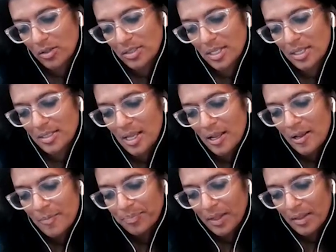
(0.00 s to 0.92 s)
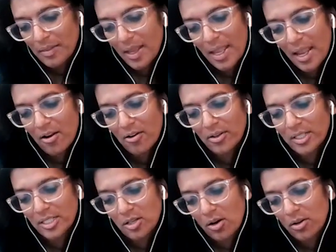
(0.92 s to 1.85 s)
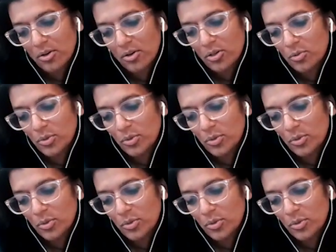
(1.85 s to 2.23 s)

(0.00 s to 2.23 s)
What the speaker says: It says, the hairy daughter who